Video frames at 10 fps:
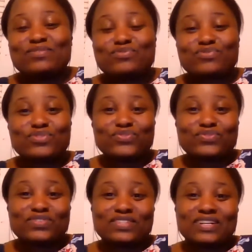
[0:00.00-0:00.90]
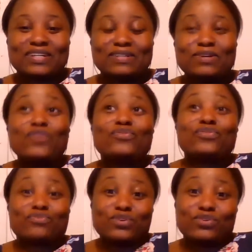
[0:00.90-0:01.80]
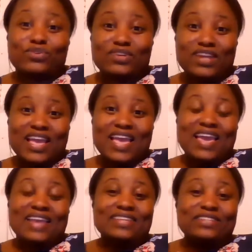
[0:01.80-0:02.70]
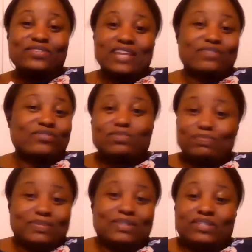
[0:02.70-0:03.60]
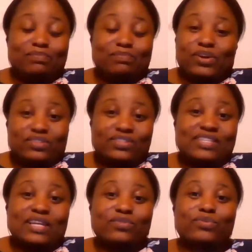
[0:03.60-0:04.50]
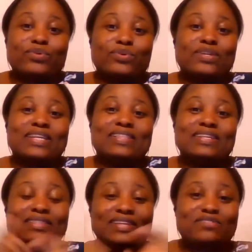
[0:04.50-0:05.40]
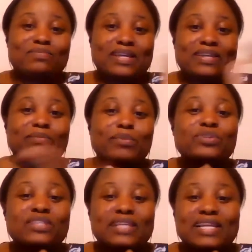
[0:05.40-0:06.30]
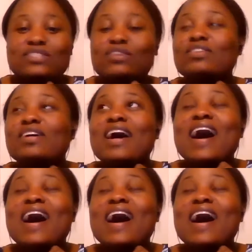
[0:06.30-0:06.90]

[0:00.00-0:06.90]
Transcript: drove off the road, and then just I just literally parked on the side of the road and then left my emergency lights on.